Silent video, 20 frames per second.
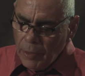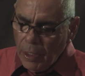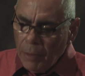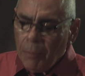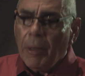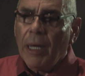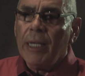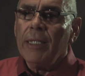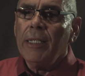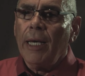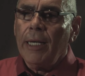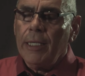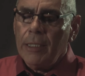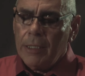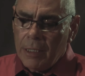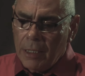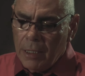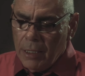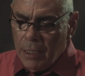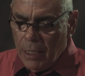by
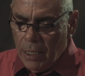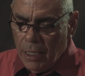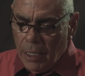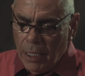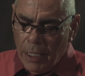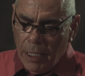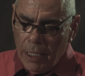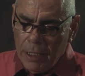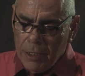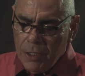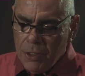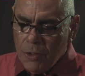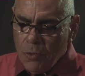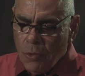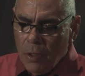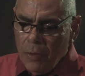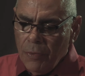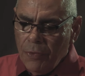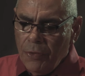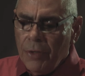date, it's
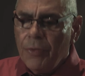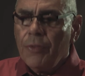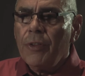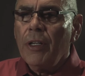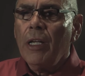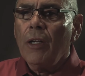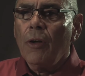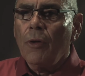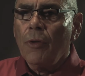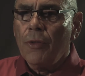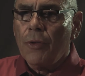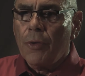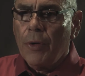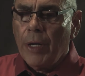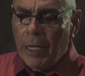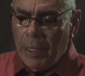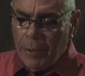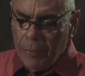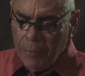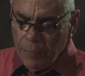
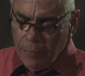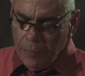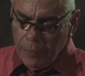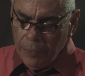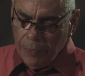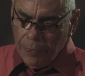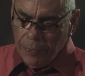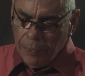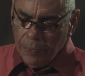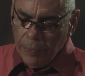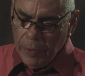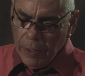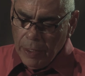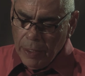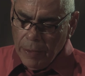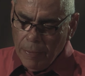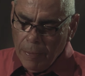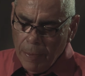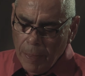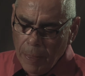12/15/03.
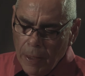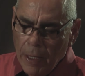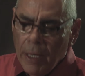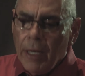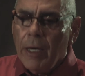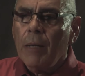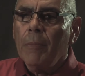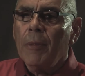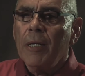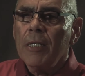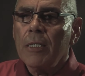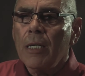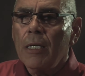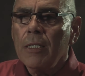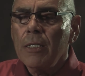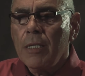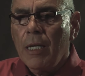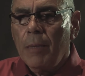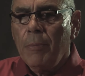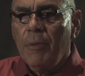And my
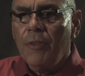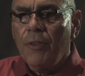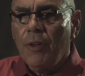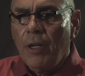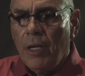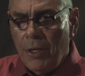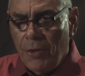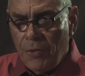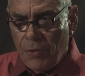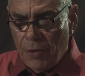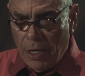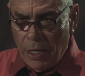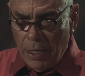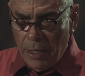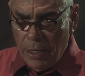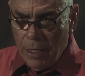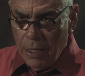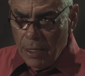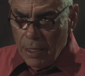son's name is Esai.